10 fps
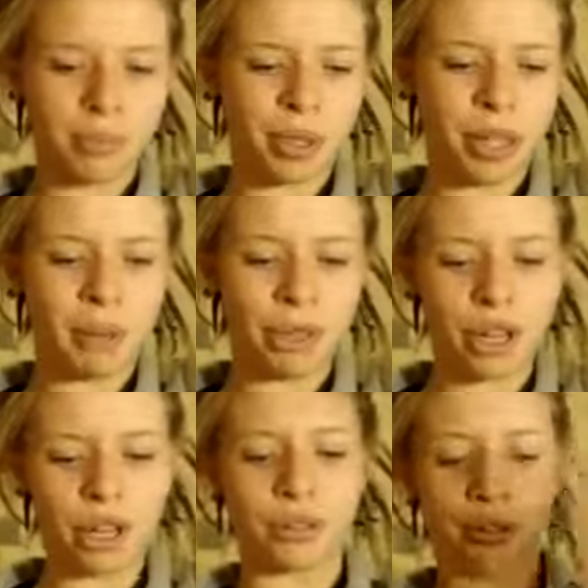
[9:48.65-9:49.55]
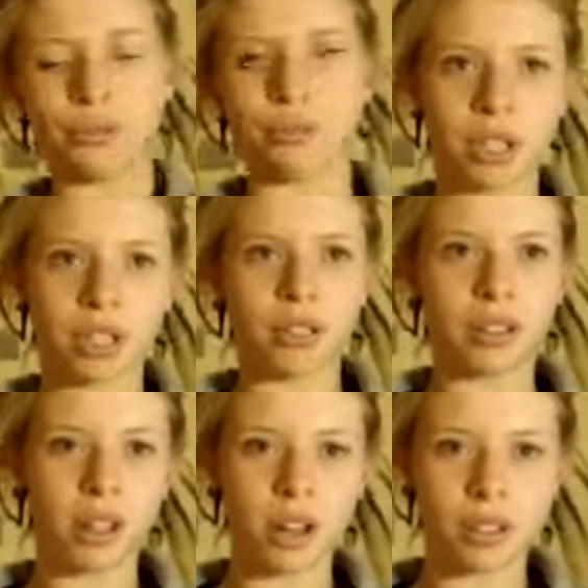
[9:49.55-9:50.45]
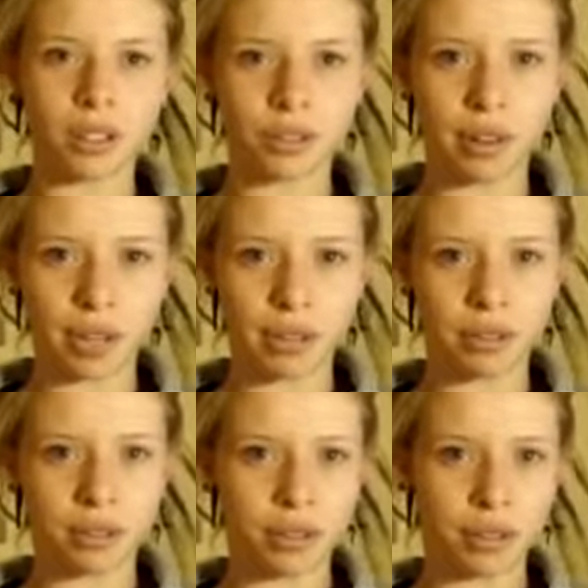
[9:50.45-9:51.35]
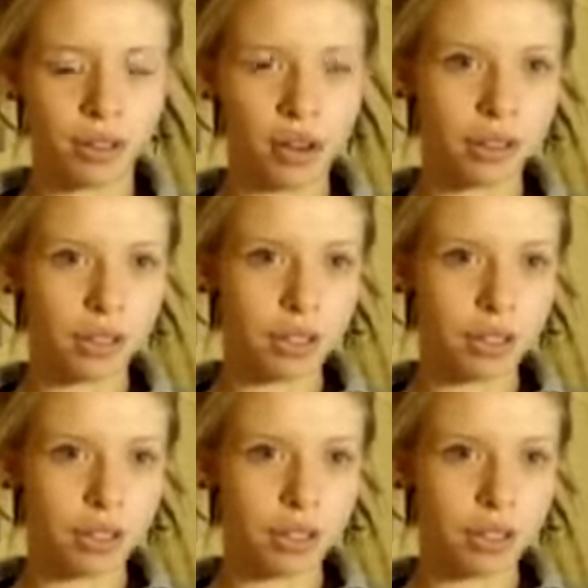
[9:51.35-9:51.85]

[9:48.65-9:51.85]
but let me know whether you think I should dread it or not.